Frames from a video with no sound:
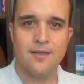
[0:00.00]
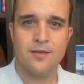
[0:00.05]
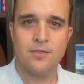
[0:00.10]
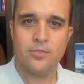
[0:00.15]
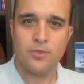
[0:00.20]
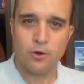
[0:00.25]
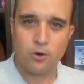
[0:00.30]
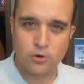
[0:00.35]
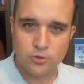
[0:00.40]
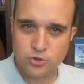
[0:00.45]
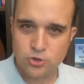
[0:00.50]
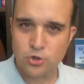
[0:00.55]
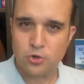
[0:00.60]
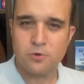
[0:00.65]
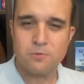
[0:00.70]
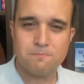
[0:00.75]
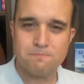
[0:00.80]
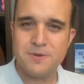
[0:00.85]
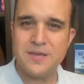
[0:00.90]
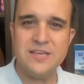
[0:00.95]
There are
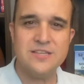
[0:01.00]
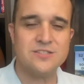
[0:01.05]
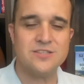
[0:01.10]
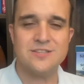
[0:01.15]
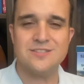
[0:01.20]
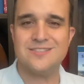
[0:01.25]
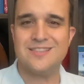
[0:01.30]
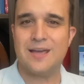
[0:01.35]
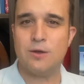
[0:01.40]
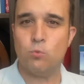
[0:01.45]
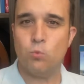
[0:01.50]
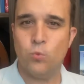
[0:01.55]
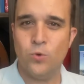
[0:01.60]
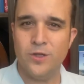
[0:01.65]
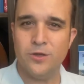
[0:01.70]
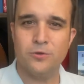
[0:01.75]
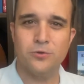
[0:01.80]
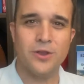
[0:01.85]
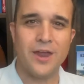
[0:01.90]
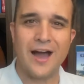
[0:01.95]
certain pieces that
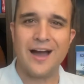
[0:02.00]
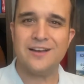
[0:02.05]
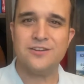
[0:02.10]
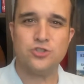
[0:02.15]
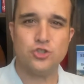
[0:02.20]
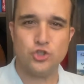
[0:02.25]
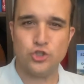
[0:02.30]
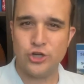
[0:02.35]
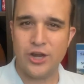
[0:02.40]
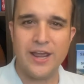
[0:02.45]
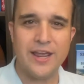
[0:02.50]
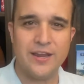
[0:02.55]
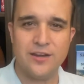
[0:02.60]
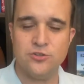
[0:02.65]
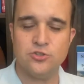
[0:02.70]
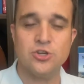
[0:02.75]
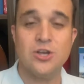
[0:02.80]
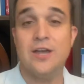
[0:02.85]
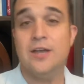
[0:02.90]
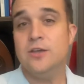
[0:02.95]
will not
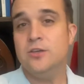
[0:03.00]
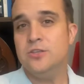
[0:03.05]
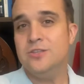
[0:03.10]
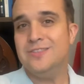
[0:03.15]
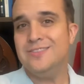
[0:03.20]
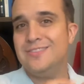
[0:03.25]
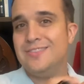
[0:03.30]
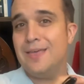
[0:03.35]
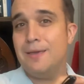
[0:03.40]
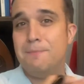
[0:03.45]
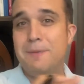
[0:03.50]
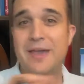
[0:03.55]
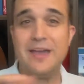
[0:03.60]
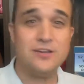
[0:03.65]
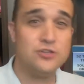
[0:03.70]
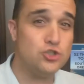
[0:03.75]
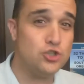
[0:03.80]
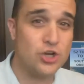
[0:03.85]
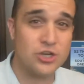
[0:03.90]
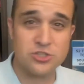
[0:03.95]
change. They may
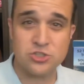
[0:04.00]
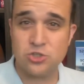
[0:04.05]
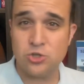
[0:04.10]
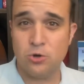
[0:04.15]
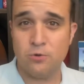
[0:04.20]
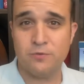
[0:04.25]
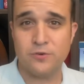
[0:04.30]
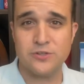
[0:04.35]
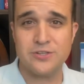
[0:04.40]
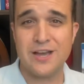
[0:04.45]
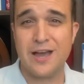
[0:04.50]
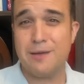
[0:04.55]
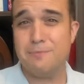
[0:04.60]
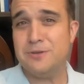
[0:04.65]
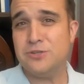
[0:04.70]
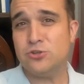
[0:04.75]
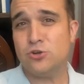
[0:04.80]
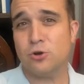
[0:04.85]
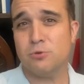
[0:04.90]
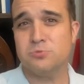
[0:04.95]
adjust over time
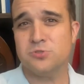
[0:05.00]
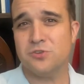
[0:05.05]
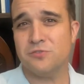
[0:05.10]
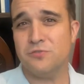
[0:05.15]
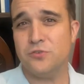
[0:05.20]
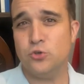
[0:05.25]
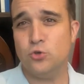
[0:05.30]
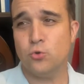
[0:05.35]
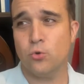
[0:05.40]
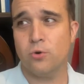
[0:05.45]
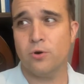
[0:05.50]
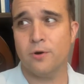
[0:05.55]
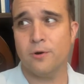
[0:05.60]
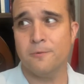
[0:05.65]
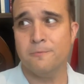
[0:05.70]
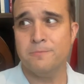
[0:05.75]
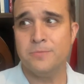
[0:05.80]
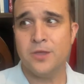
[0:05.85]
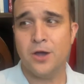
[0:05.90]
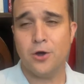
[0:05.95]
in terms of your
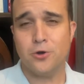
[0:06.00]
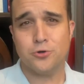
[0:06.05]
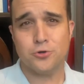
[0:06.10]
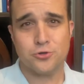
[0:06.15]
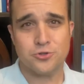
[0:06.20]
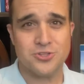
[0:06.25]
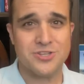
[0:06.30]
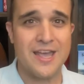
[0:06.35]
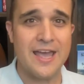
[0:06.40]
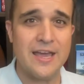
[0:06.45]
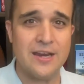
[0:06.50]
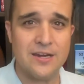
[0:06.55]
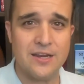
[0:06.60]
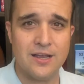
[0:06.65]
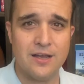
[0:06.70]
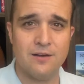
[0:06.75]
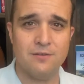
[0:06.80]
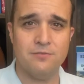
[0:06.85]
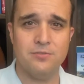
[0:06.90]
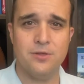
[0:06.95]

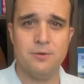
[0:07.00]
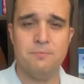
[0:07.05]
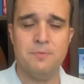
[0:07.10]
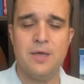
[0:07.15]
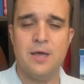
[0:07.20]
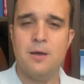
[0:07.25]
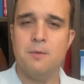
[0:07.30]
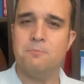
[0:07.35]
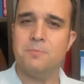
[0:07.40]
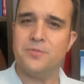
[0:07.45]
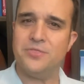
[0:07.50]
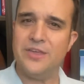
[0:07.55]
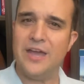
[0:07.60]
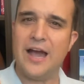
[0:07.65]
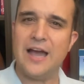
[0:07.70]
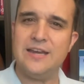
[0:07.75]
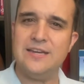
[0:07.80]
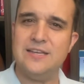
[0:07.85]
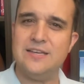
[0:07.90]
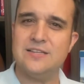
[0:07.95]
understanding of them, but the
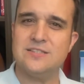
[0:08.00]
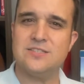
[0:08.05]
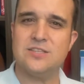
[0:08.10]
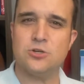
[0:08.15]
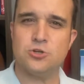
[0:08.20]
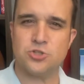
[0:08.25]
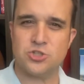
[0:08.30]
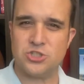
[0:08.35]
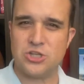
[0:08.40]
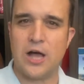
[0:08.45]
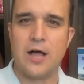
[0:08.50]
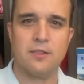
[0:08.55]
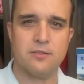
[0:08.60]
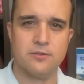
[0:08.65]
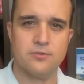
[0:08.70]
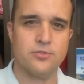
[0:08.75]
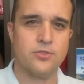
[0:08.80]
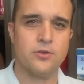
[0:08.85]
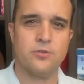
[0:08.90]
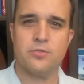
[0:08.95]
idea is they're
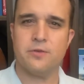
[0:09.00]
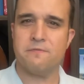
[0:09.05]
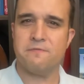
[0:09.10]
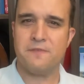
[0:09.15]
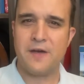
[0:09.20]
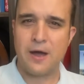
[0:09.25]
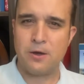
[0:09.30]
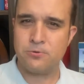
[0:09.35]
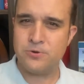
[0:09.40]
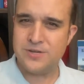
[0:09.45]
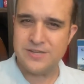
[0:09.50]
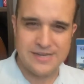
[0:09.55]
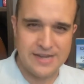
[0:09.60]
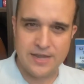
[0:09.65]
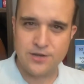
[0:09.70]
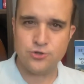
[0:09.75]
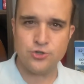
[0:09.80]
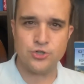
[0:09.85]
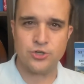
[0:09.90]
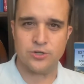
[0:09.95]
solid. They're the
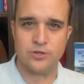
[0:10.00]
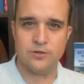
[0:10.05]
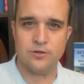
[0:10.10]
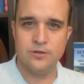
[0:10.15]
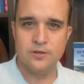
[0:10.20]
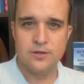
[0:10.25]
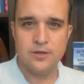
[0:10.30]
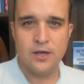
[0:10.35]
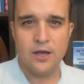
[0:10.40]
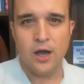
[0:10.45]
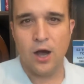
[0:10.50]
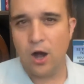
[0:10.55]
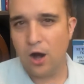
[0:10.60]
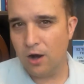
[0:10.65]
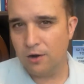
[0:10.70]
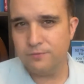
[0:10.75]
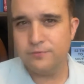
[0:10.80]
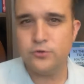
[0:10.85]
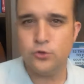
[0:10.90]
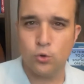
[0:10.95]
foundation
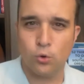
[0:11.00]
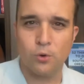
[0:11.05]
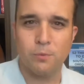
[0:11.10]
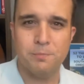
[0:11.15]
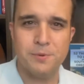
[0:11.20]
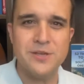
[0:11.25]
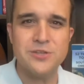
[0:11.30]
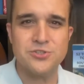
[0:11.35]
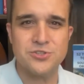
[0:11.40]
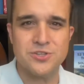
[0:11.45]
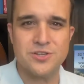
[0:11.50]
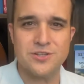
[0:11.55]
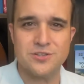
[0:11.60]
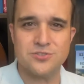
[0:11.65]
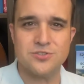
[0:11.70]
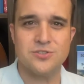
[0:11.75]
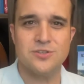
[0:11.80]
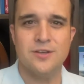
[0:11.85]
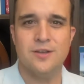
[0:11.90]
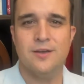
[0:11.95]
of your
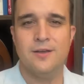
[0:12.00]
business.